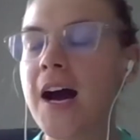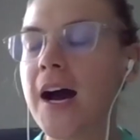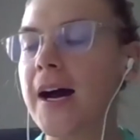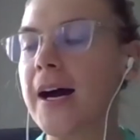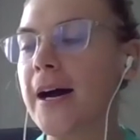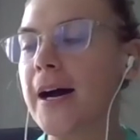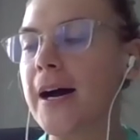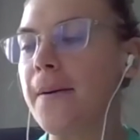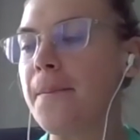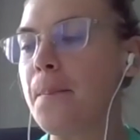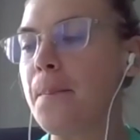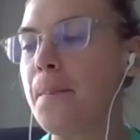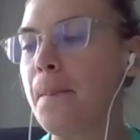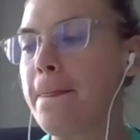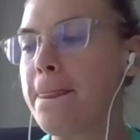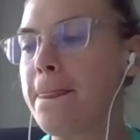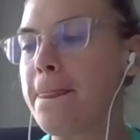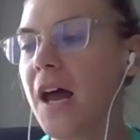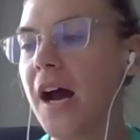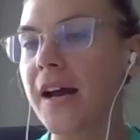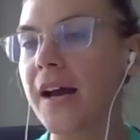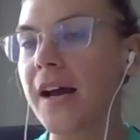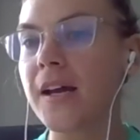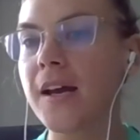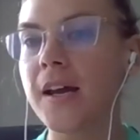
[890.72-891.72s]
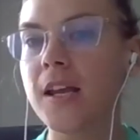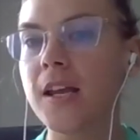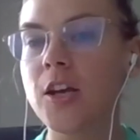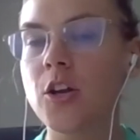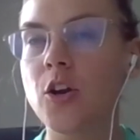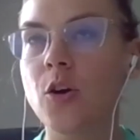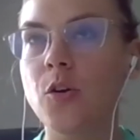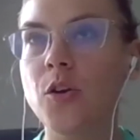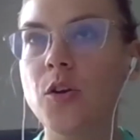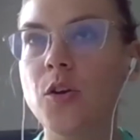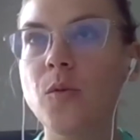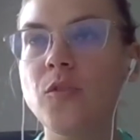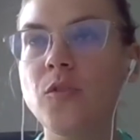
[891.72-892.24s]
um, i you know
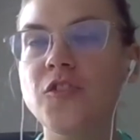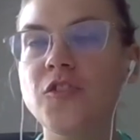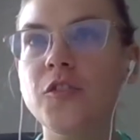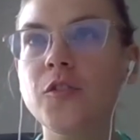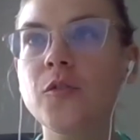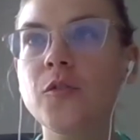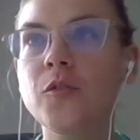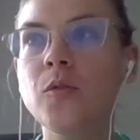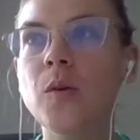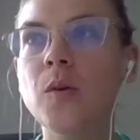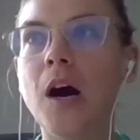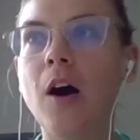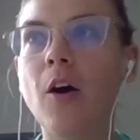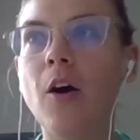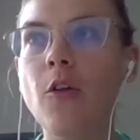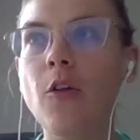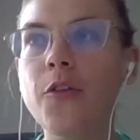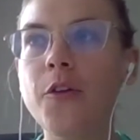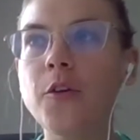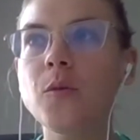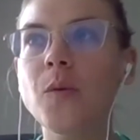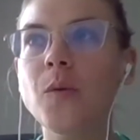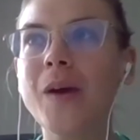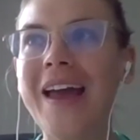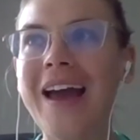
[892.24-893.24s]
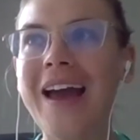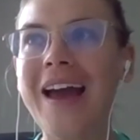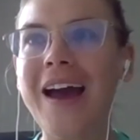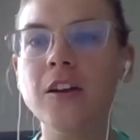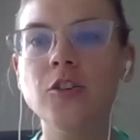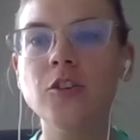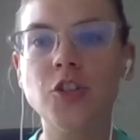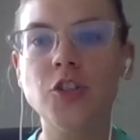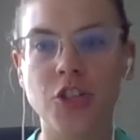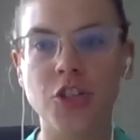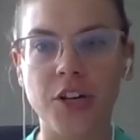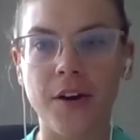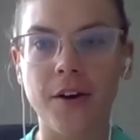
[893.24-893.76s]
you do although you can
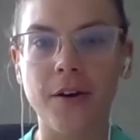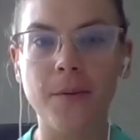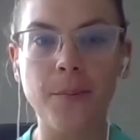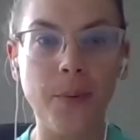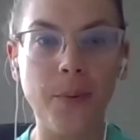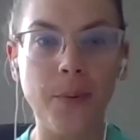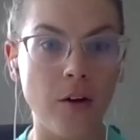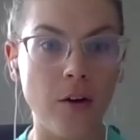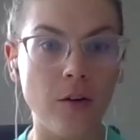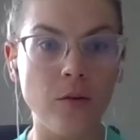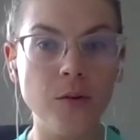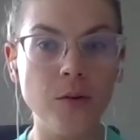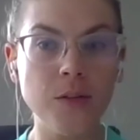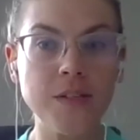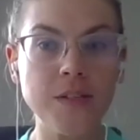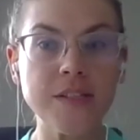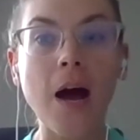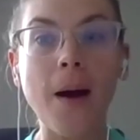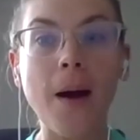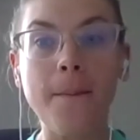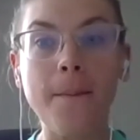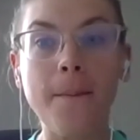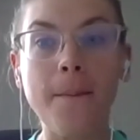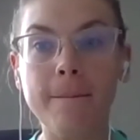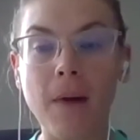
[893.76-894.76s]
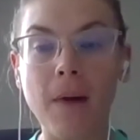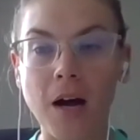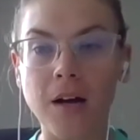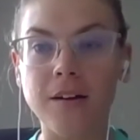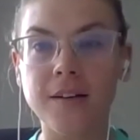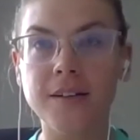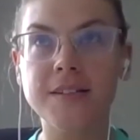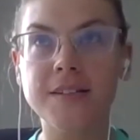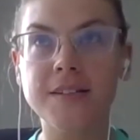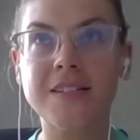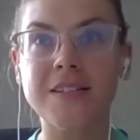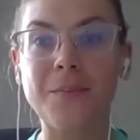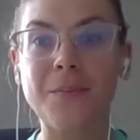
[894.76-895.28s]
share posts
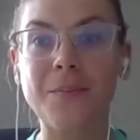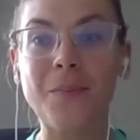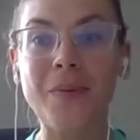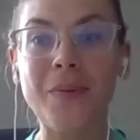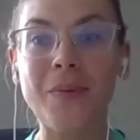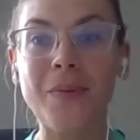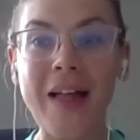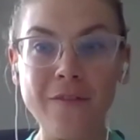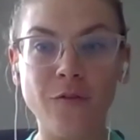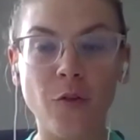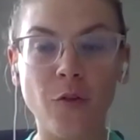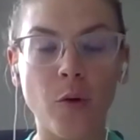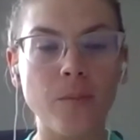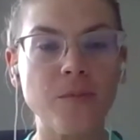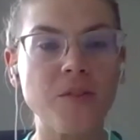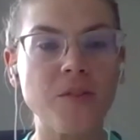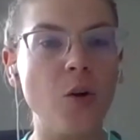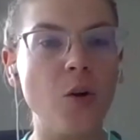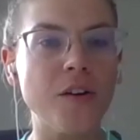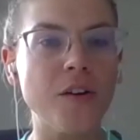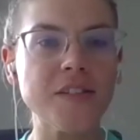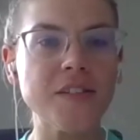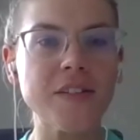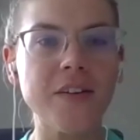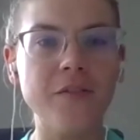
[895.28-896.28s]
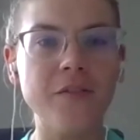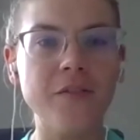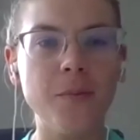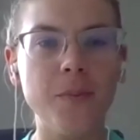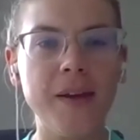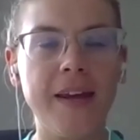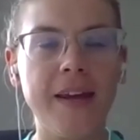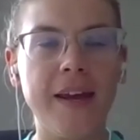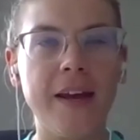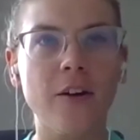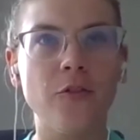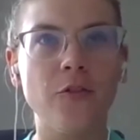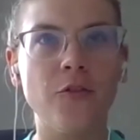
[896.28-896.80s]
amongst platforms, you also have to be
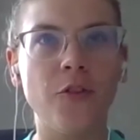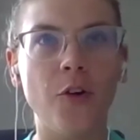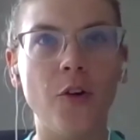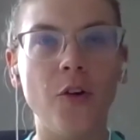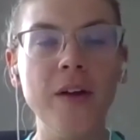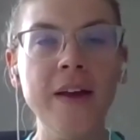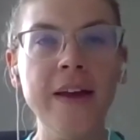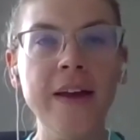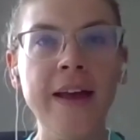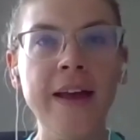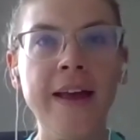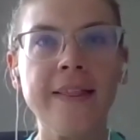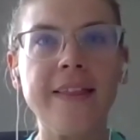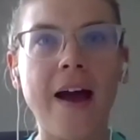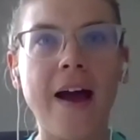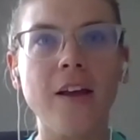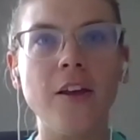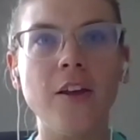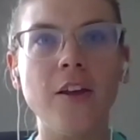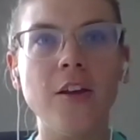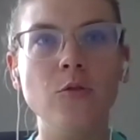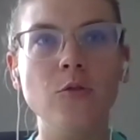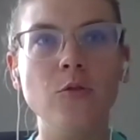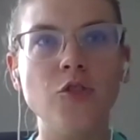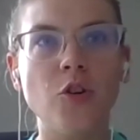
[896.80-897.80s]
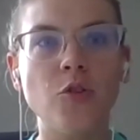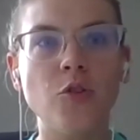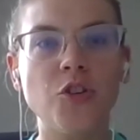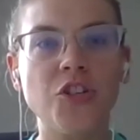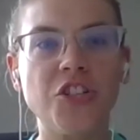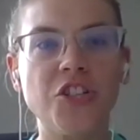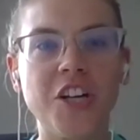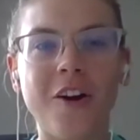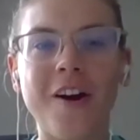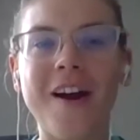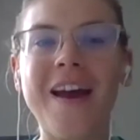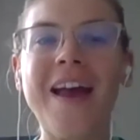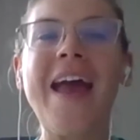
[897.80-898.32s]
careful that you don't
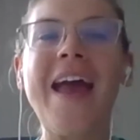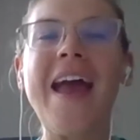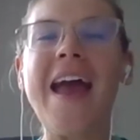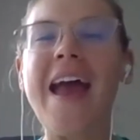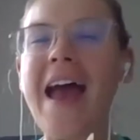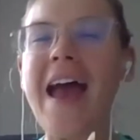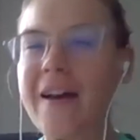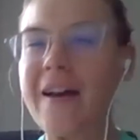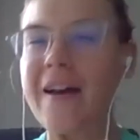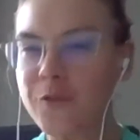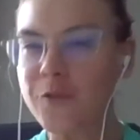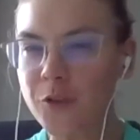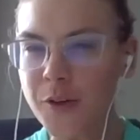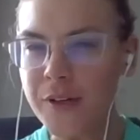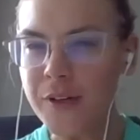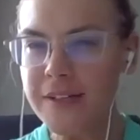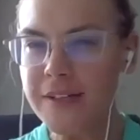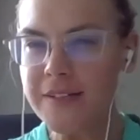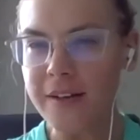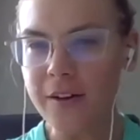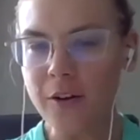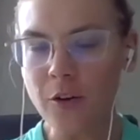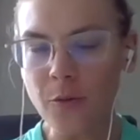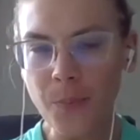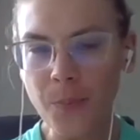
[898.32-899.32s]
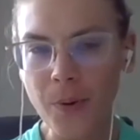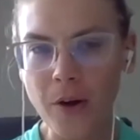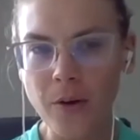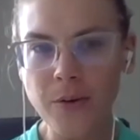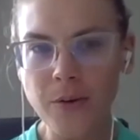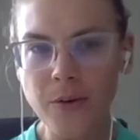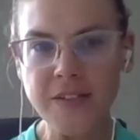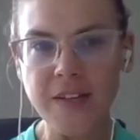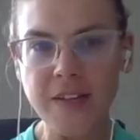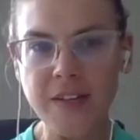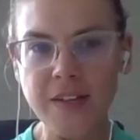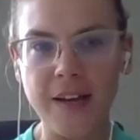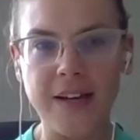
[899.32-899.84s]
share every single
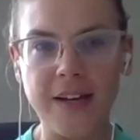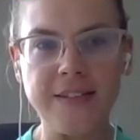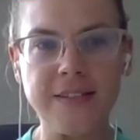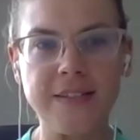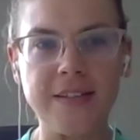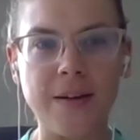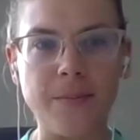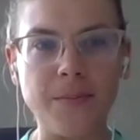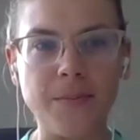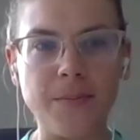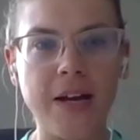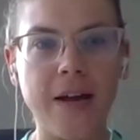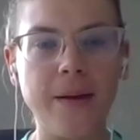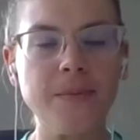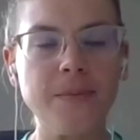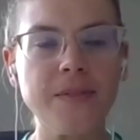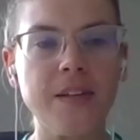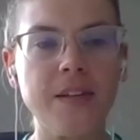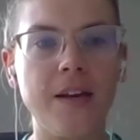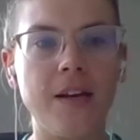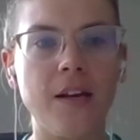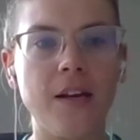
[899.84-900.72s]
post like because sometimes like